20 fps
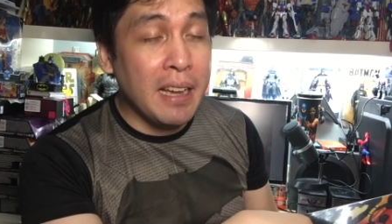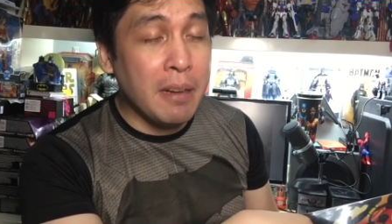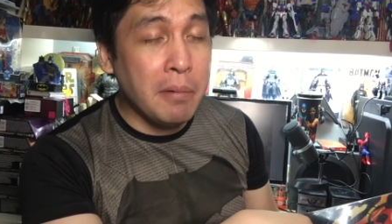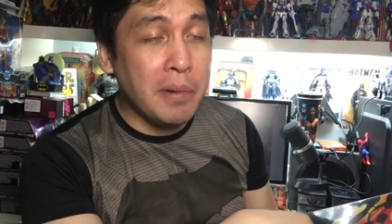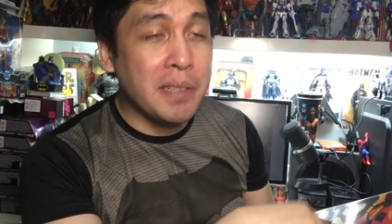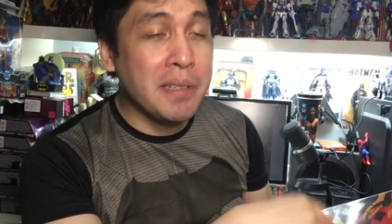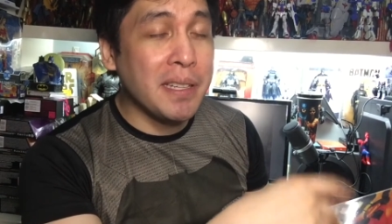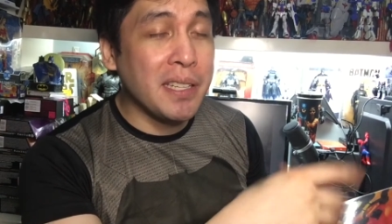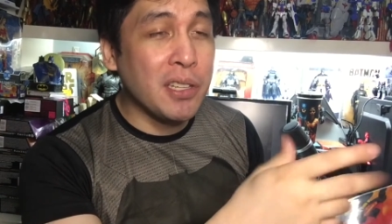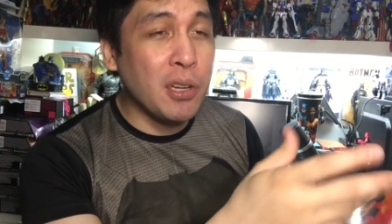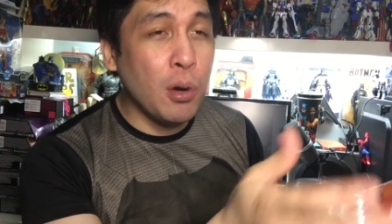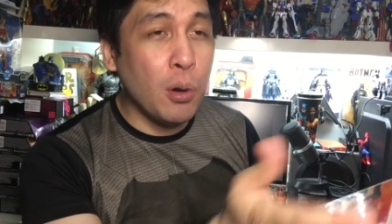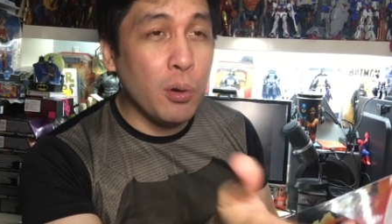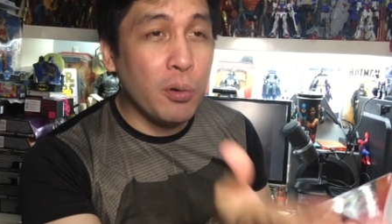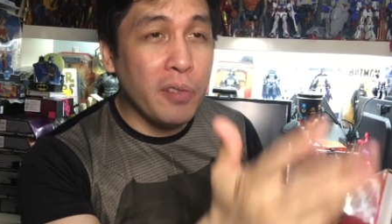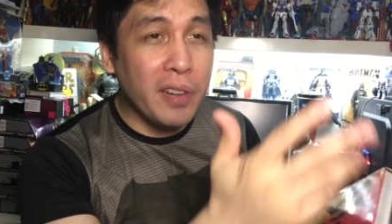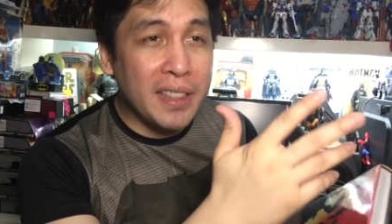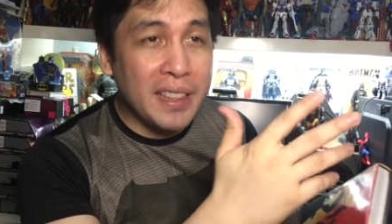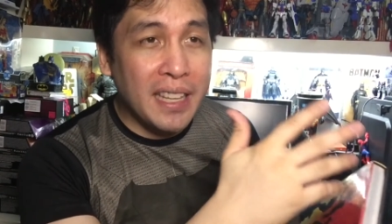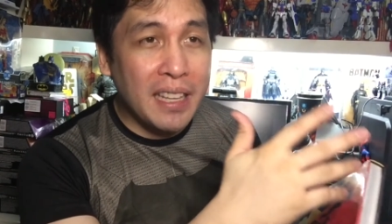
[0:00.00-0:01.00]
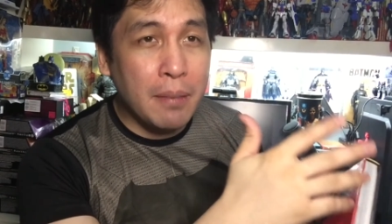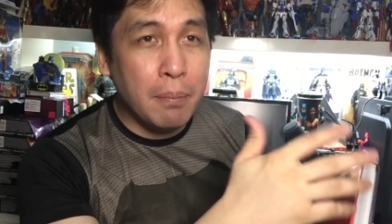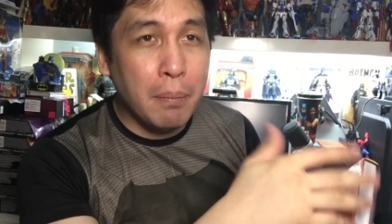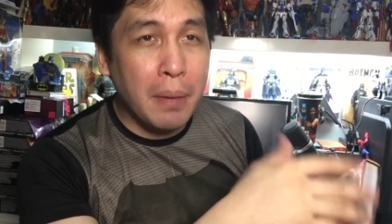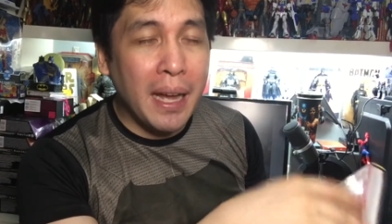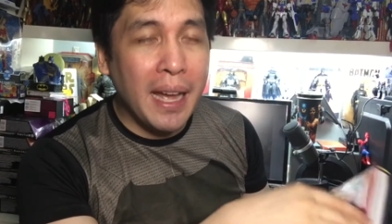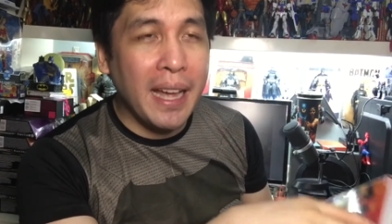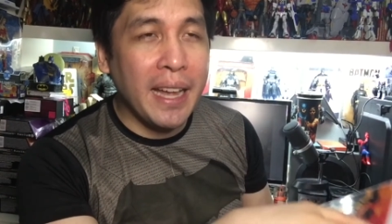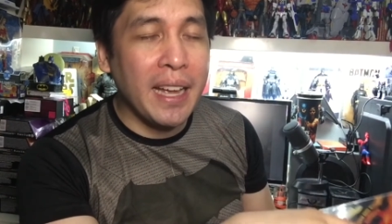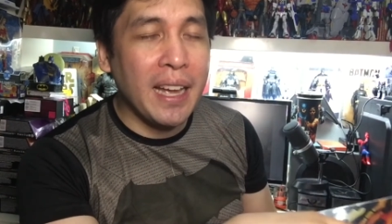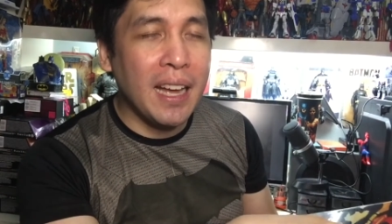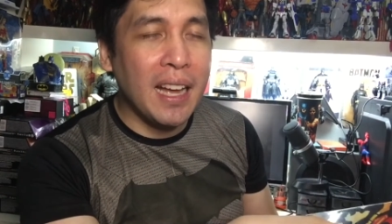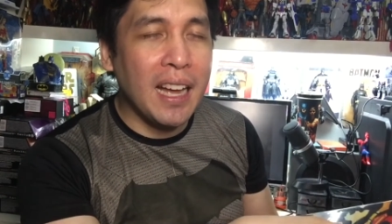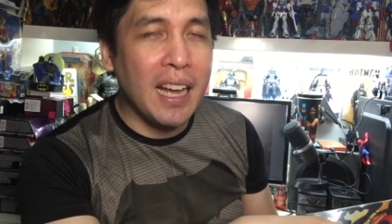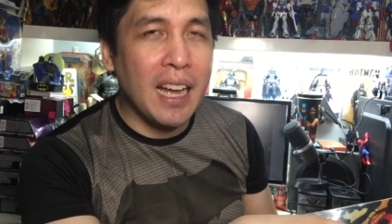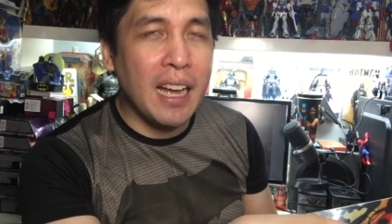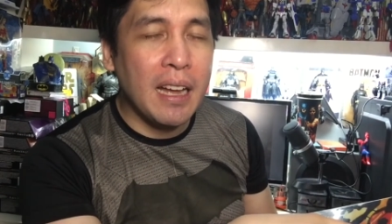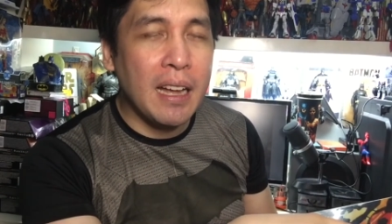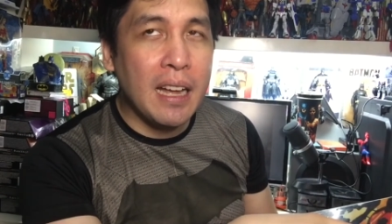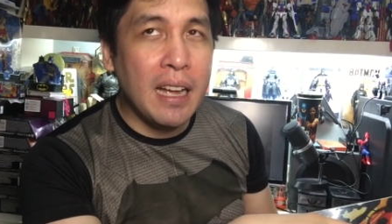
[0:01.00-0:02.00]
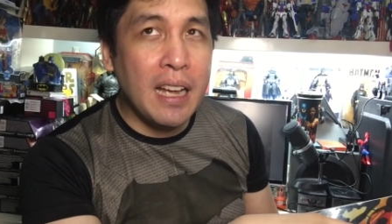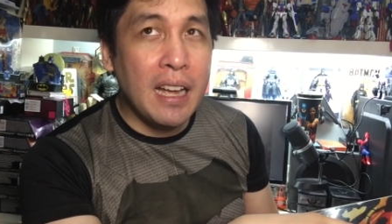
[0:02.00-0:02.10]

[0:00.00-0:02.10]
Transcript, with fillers: which was co-written by